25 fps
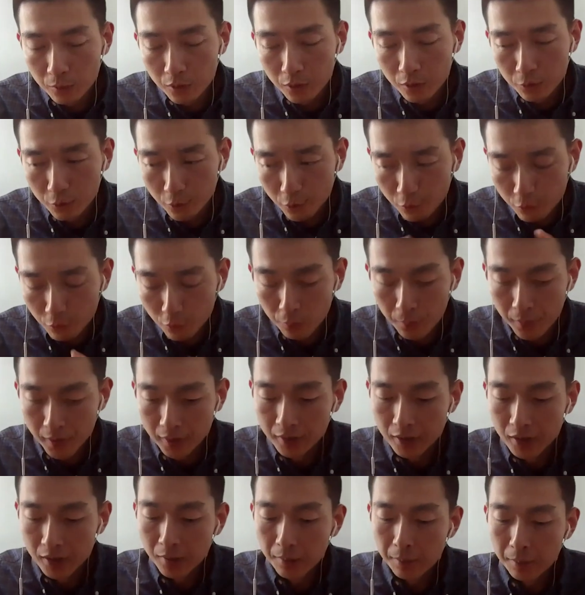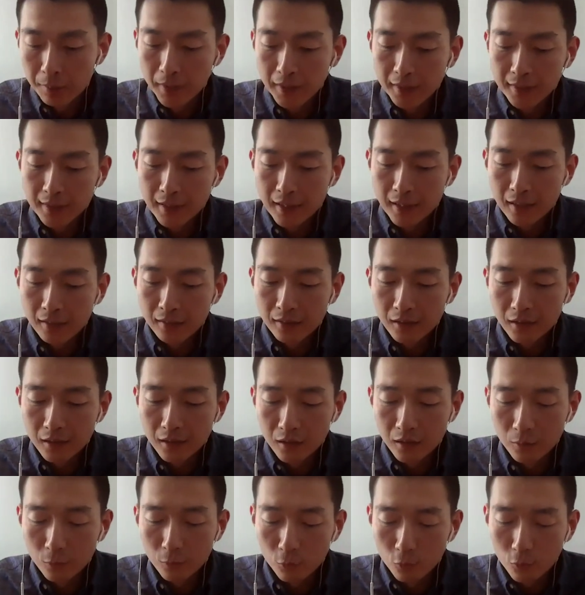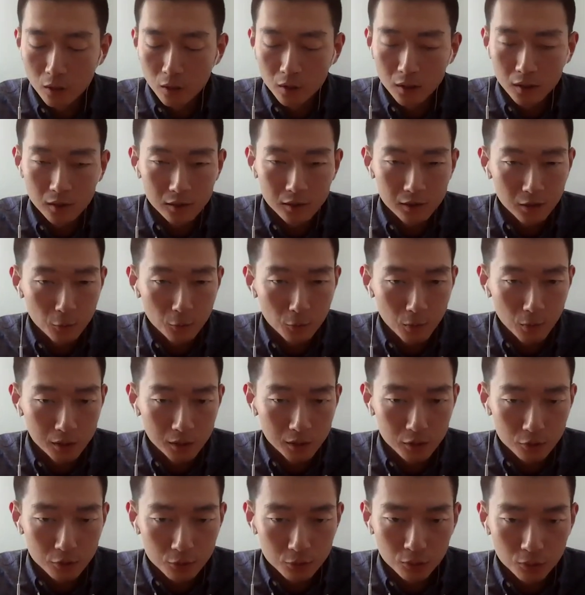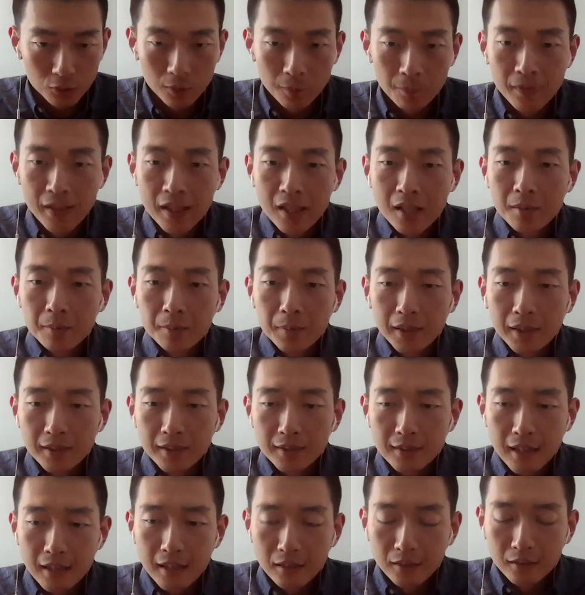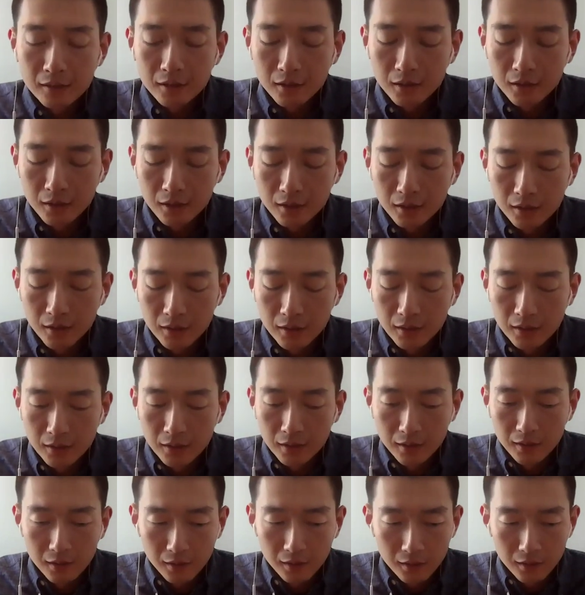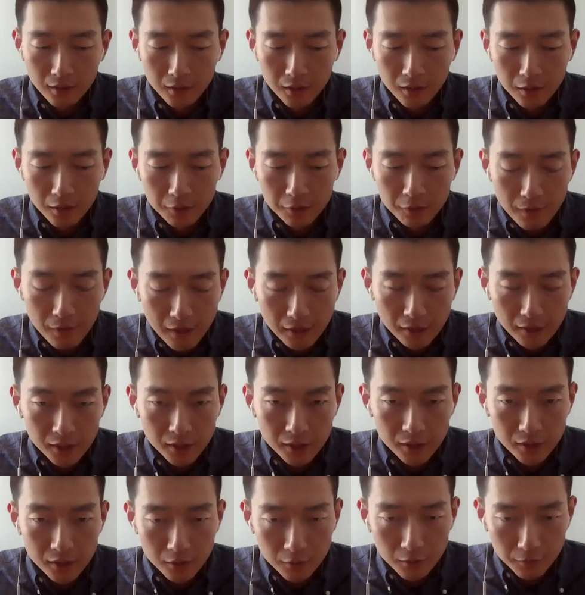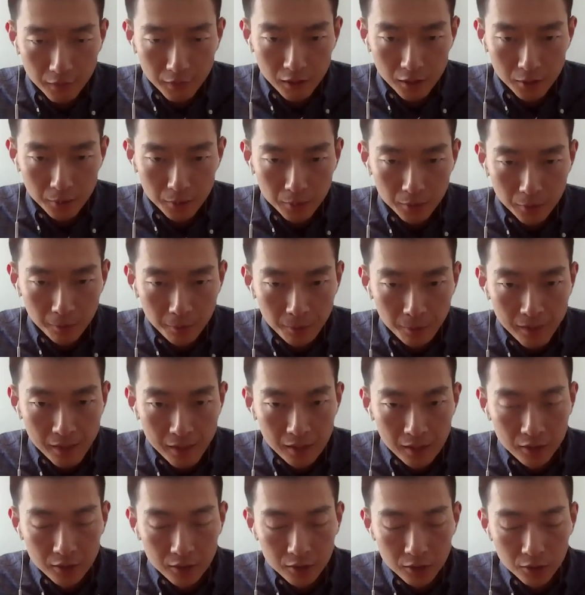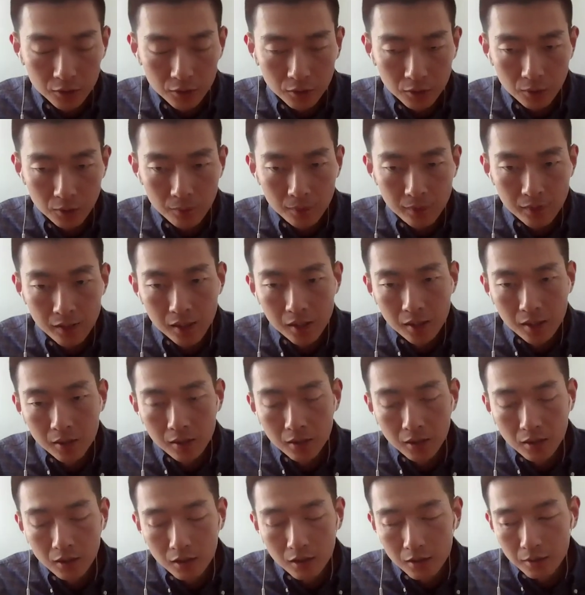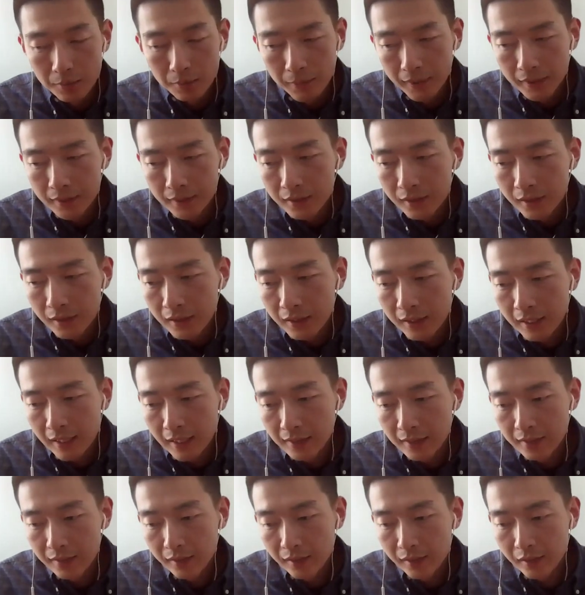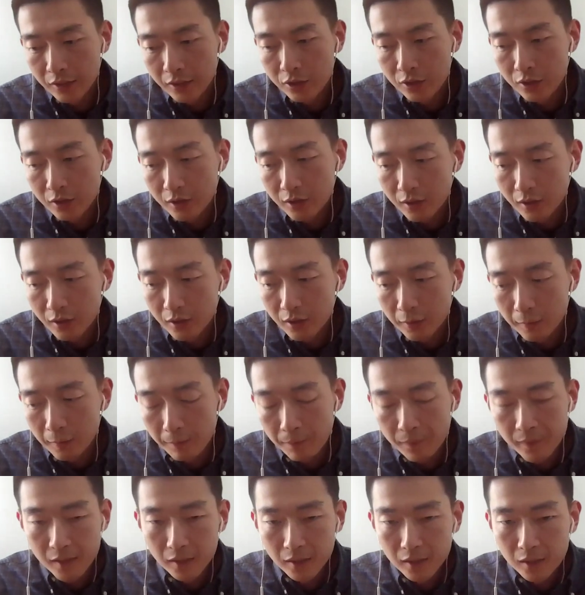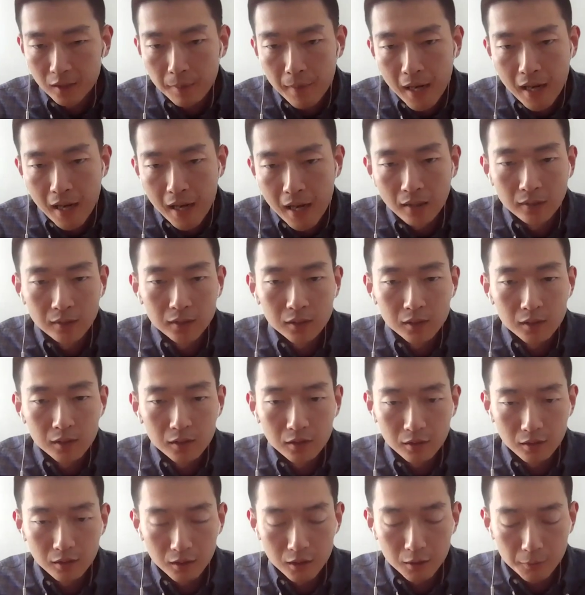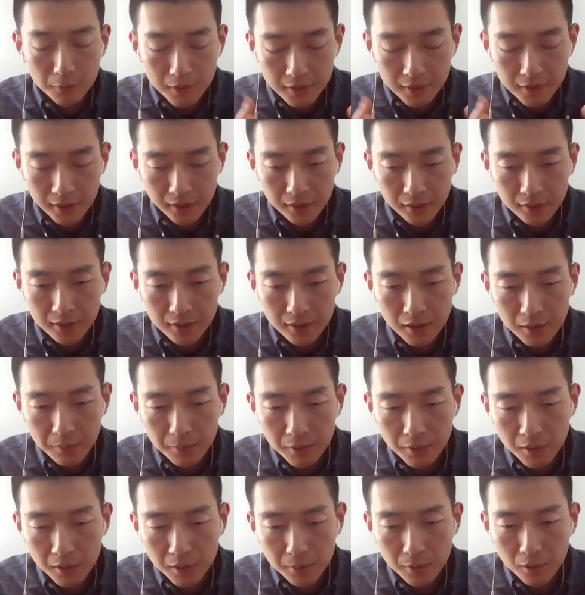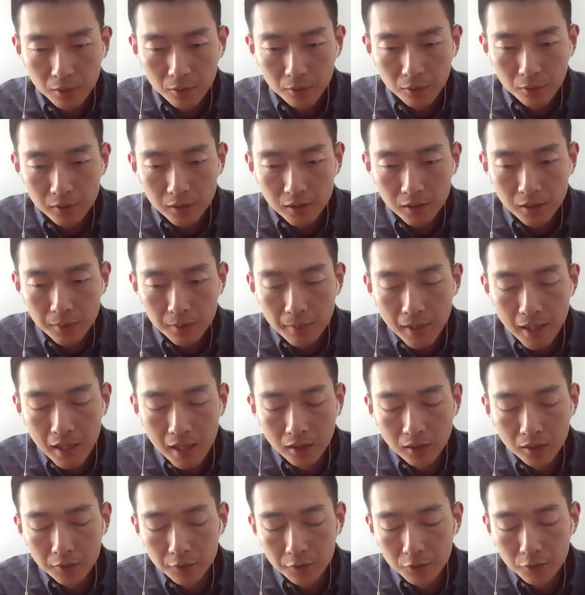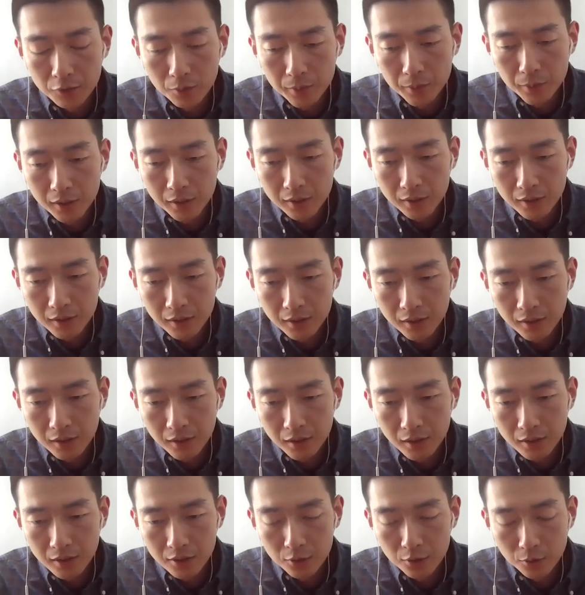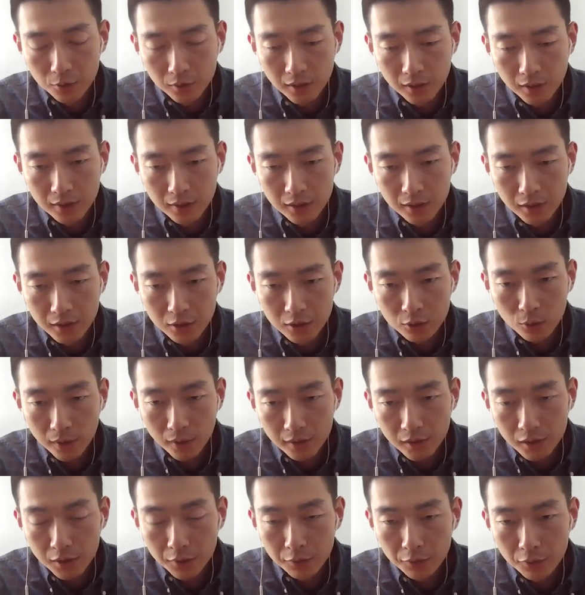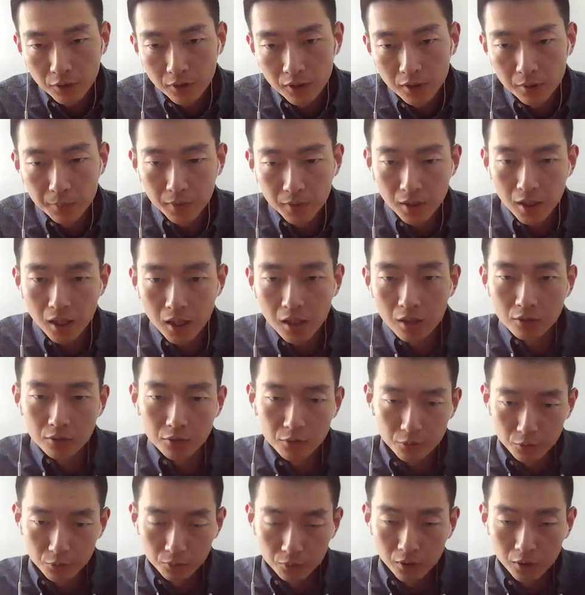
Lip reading: recruitment based on the work they want to do, based on the funding available. So basically, I think each year the demand, even say the same people, the demand for PhD students is quite different because